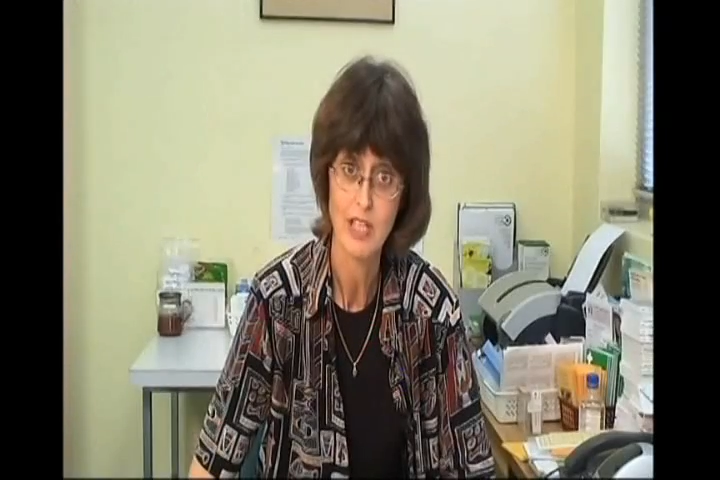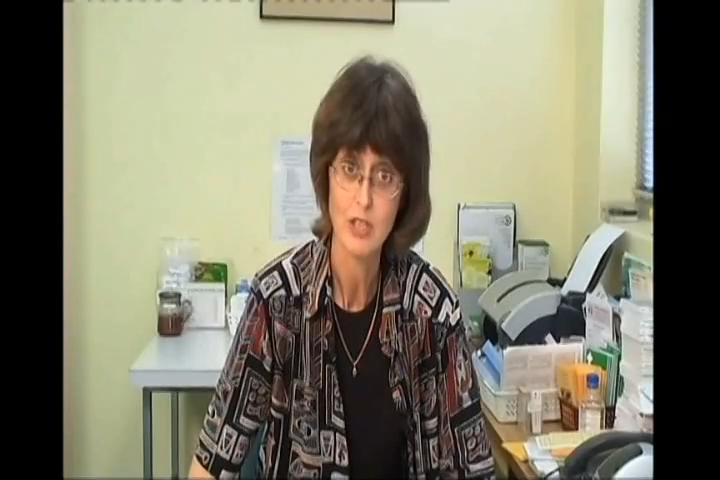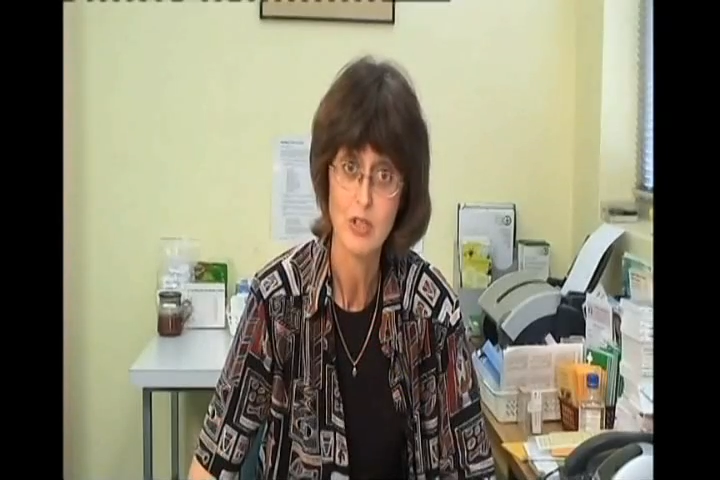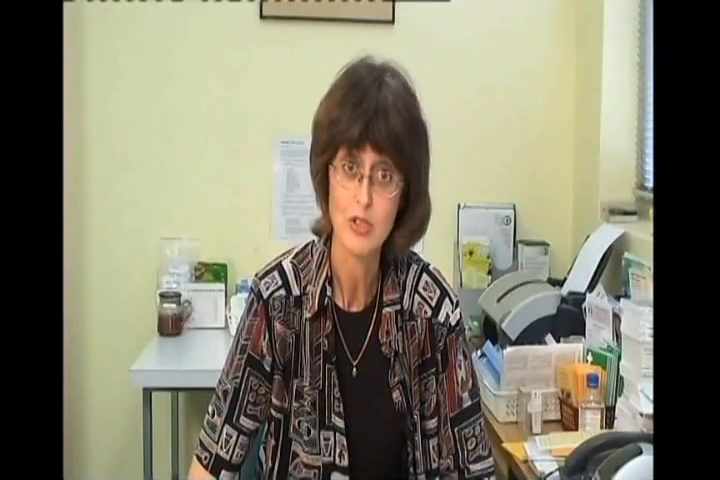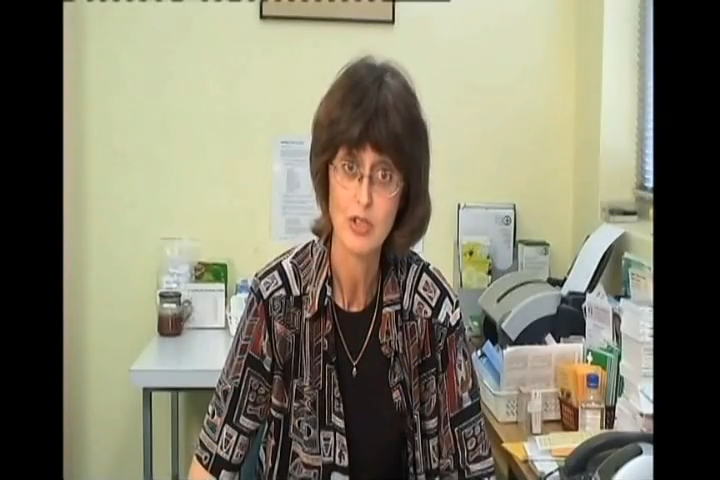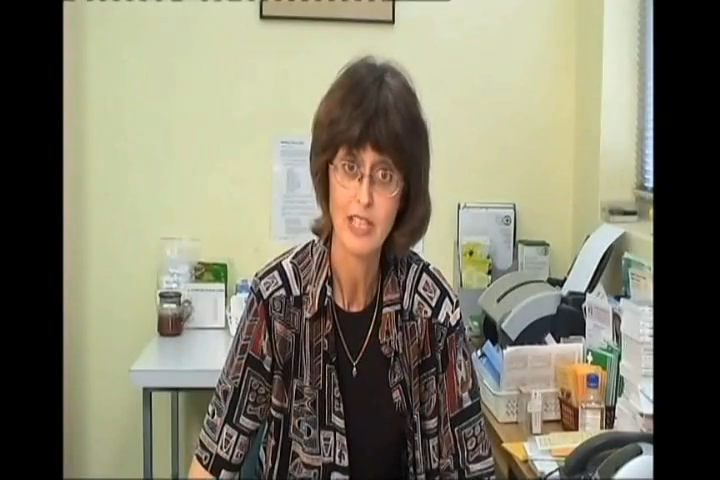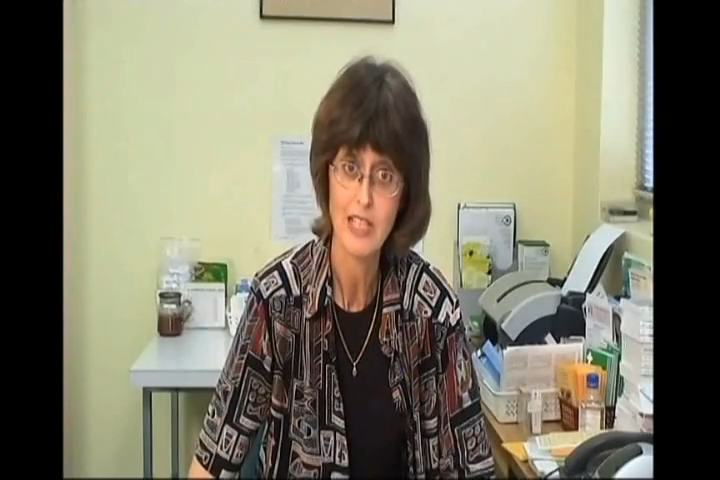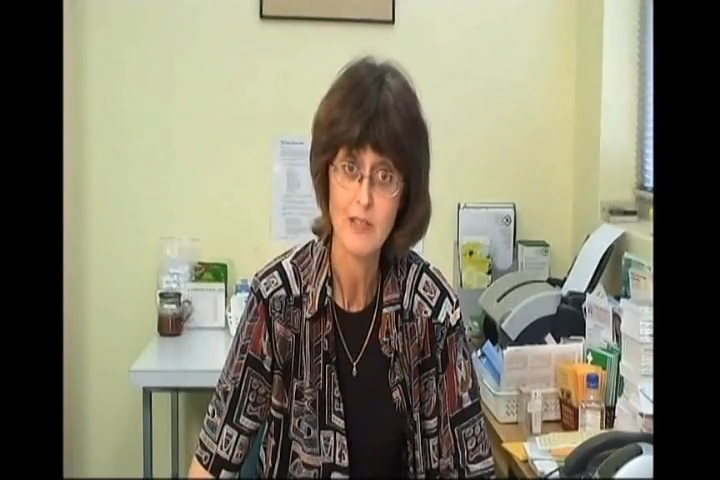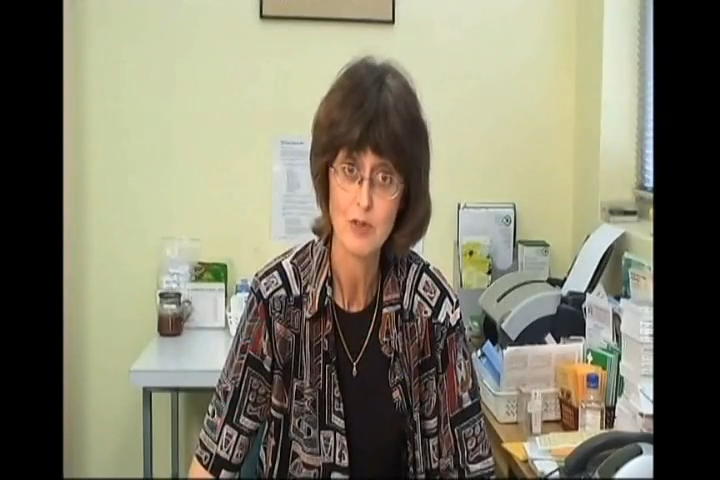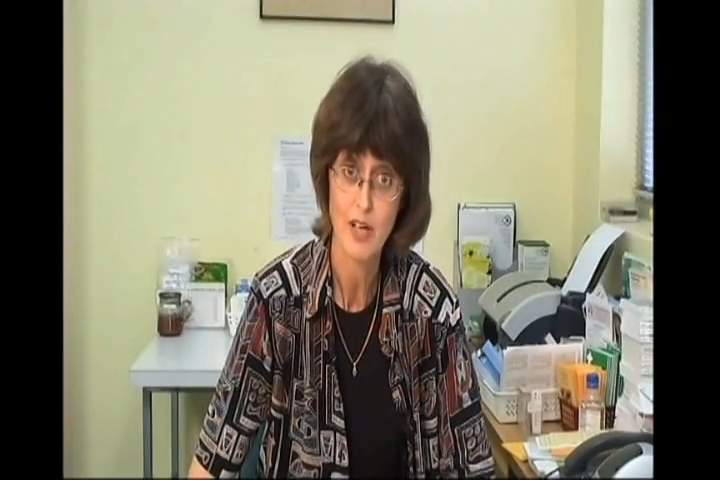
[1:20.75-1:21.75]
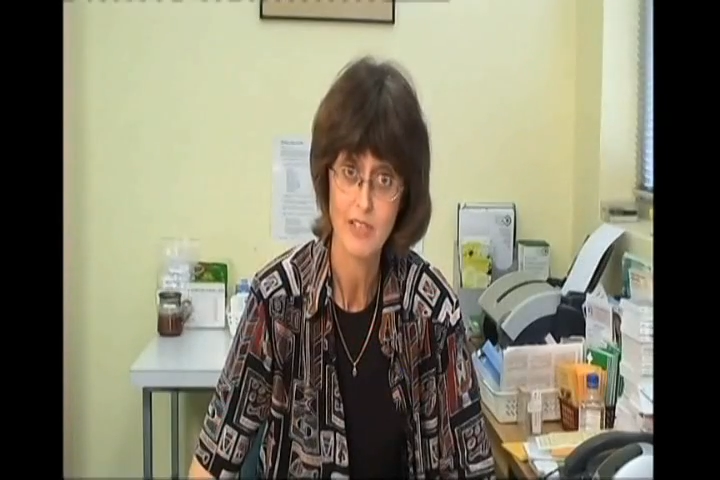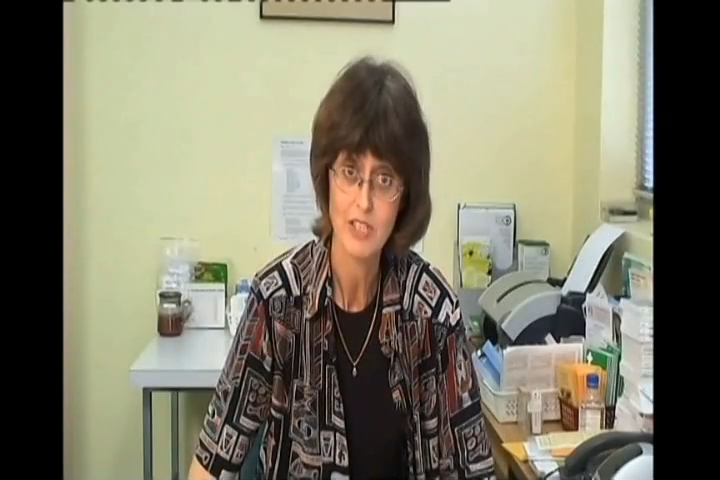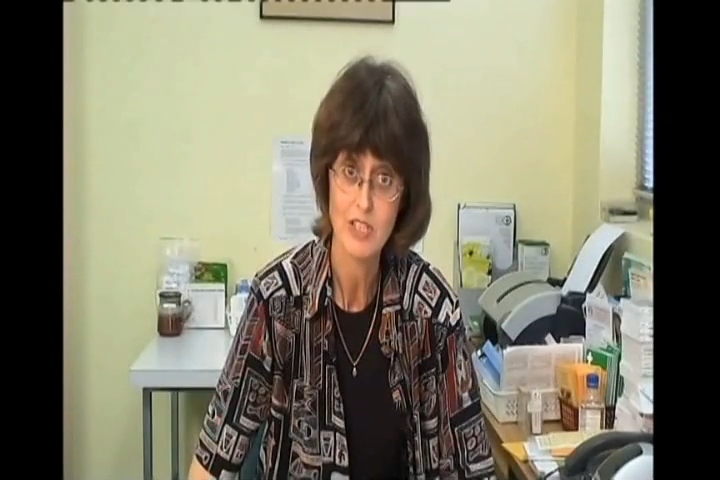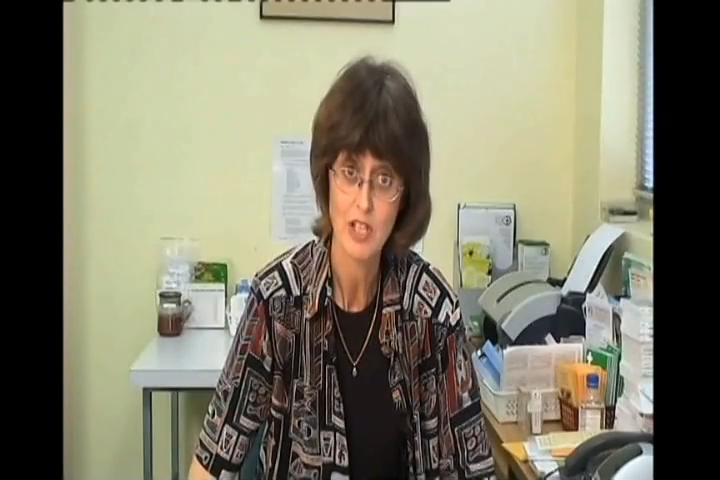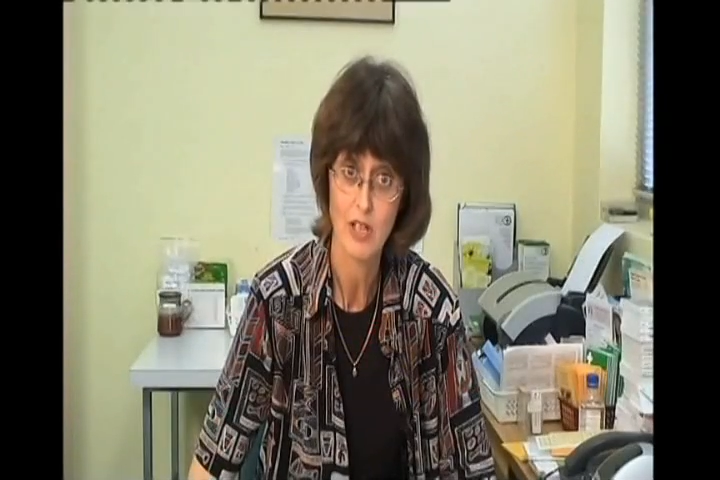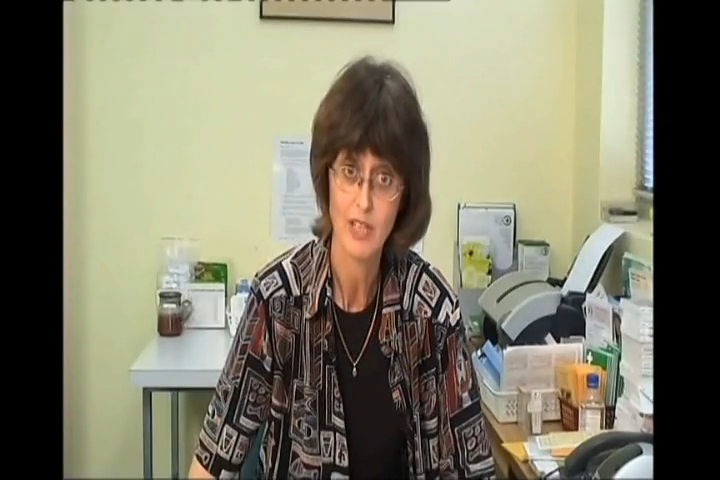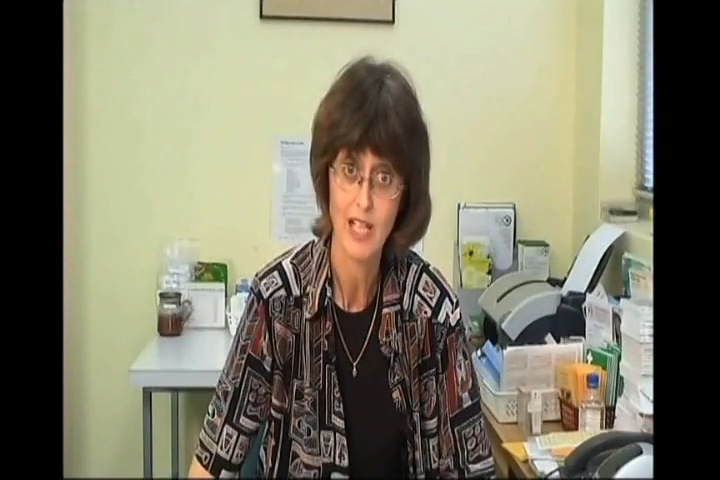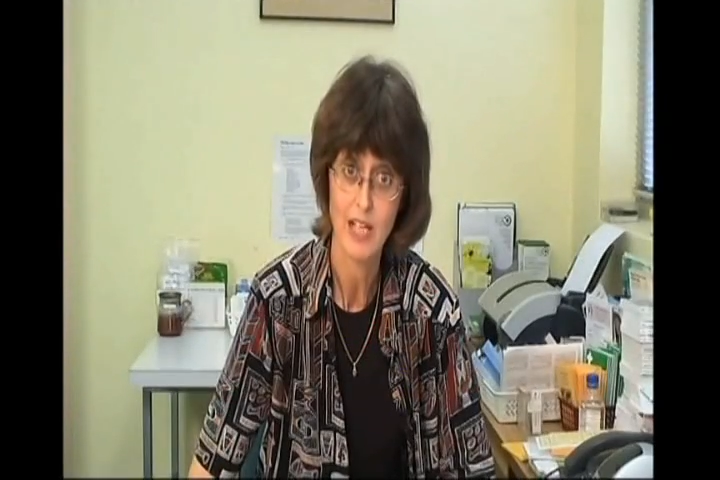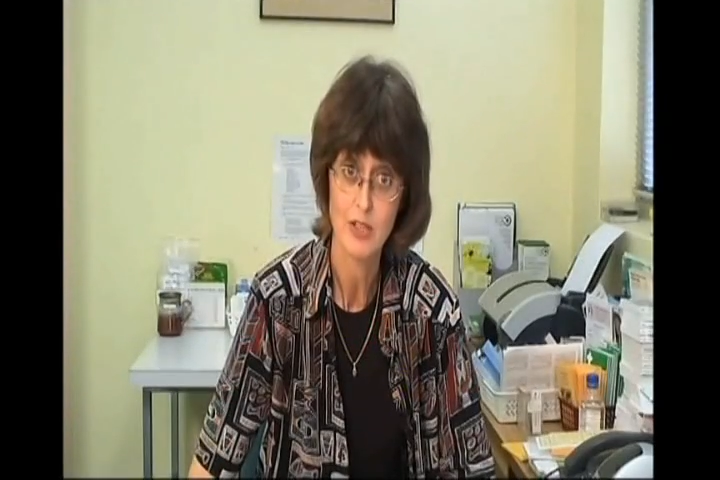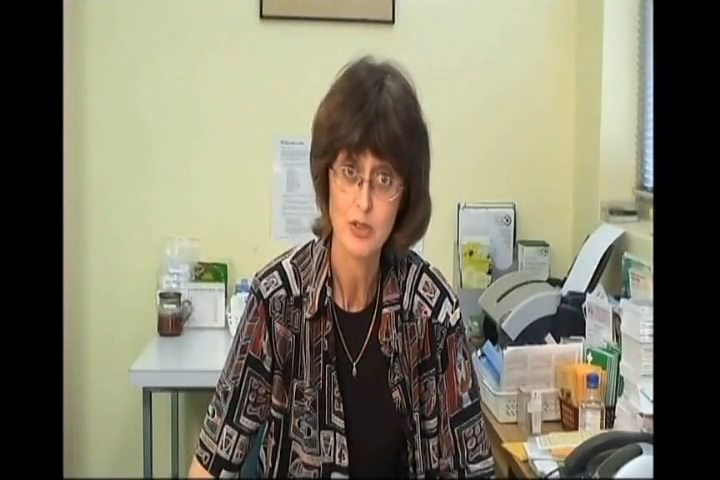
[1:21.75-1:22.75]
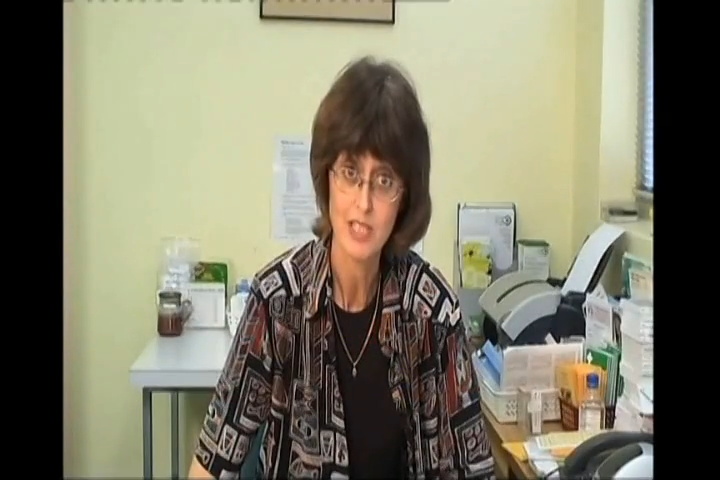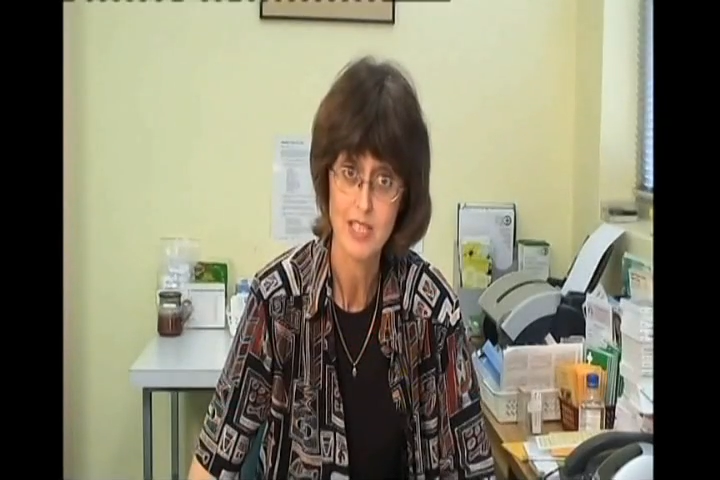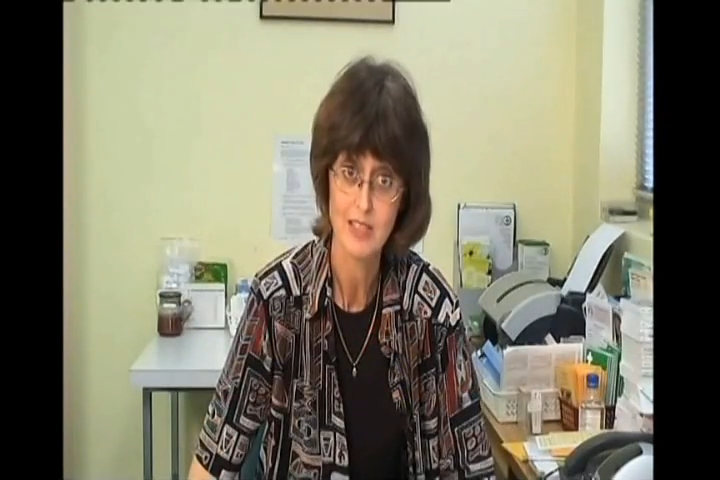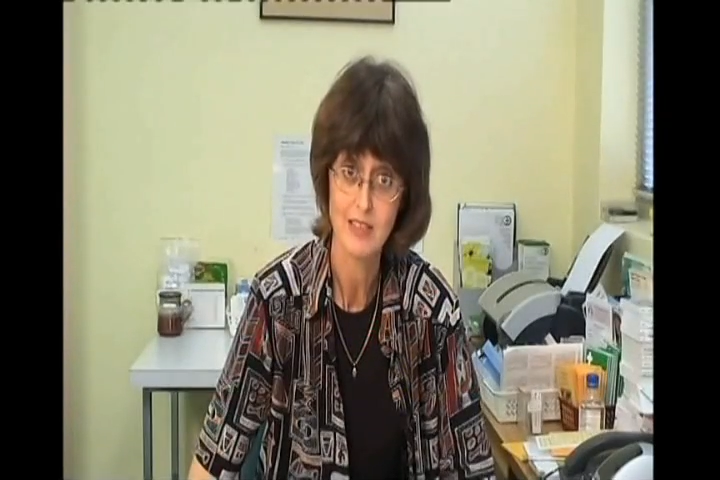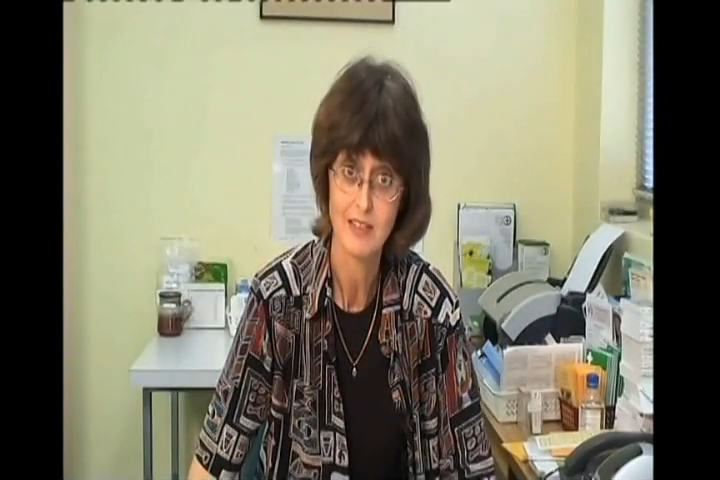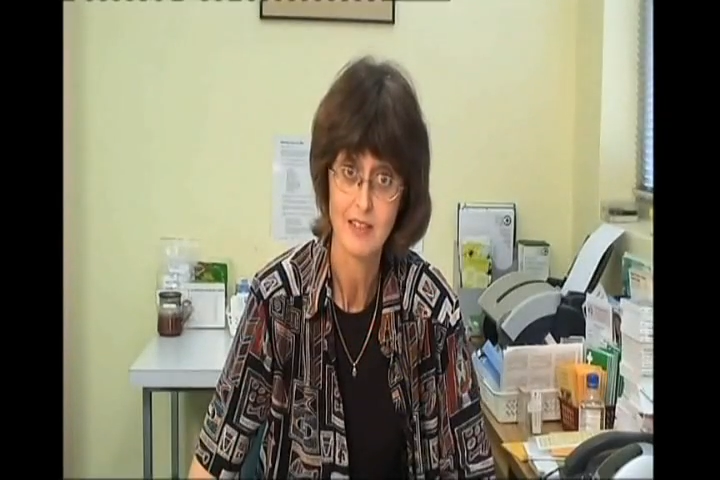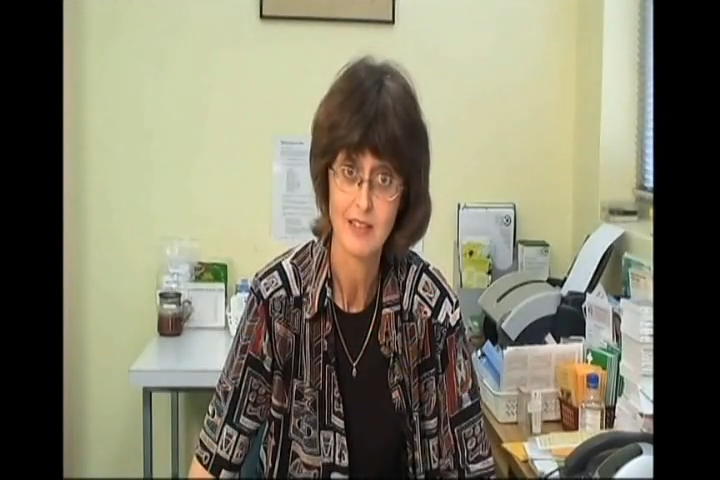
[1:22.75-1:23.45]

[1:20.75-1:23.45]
that you should leave travellers' diarrhea untreated.